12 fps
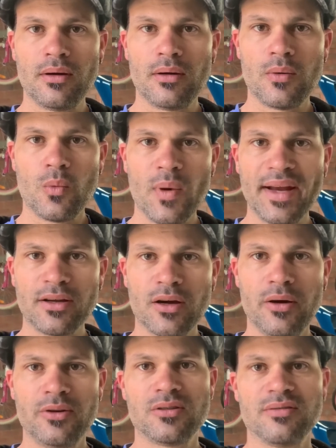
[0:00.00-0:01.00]
wet
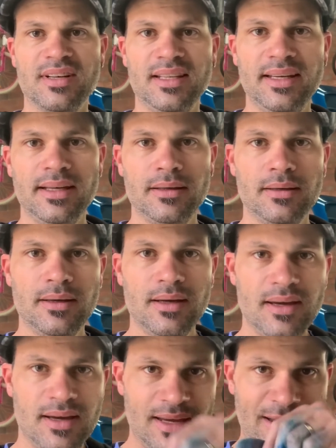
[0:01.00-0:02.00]
coats of clear
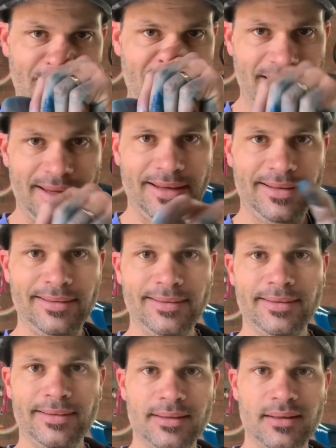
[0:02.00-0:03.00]
and
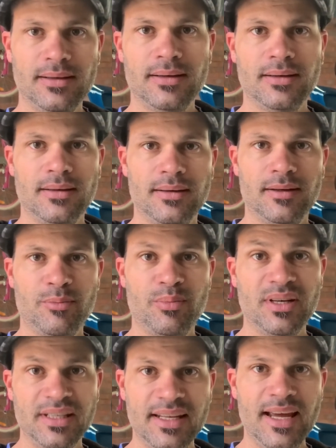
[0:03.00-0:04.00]
pretty
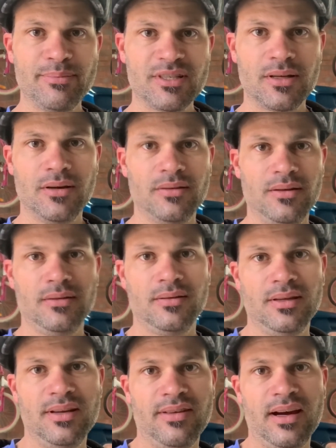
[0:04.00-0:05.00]
damn stoked,
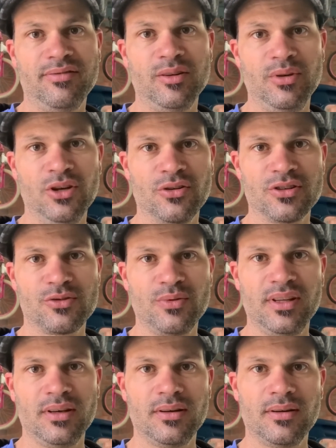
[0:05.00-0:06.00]
if I have to be honest with
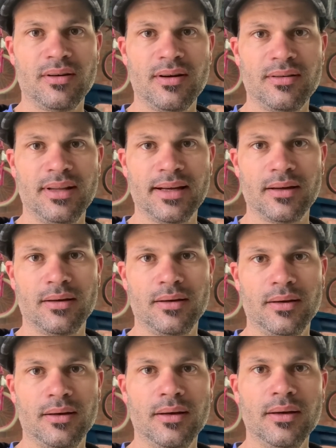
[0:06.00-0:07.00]
you. Like,
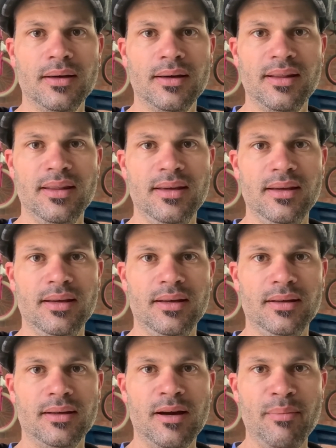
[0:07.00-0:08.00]
the
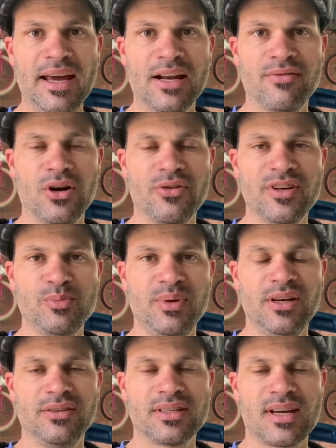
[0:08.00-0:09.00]
amount of orange peel
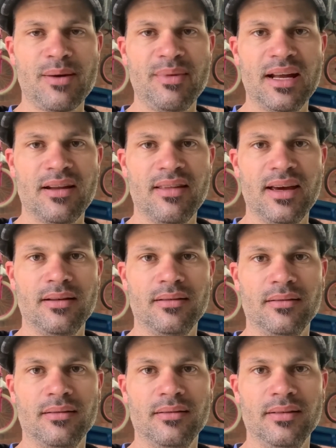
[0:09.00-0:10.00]
that's come out of that
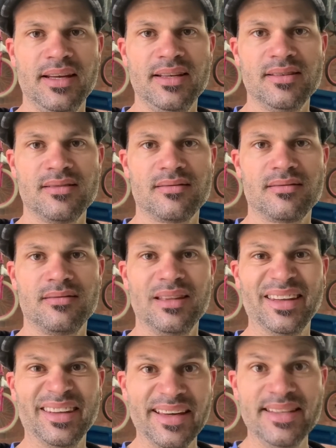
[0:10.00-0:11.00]
is the
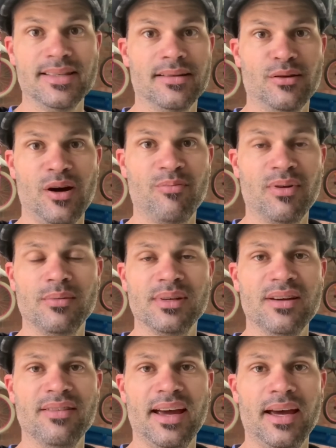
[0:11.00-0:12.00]
least I've probably ever
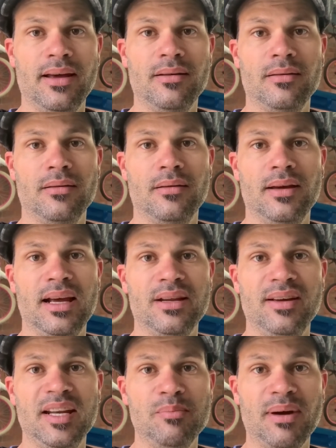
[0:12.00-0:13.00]
had out of any
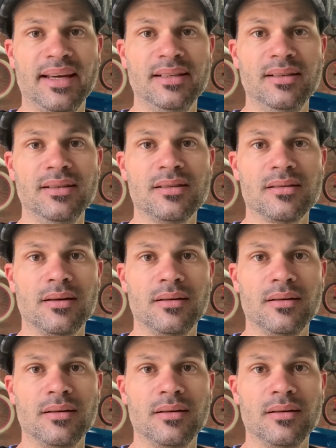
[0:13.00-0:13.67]
painting, so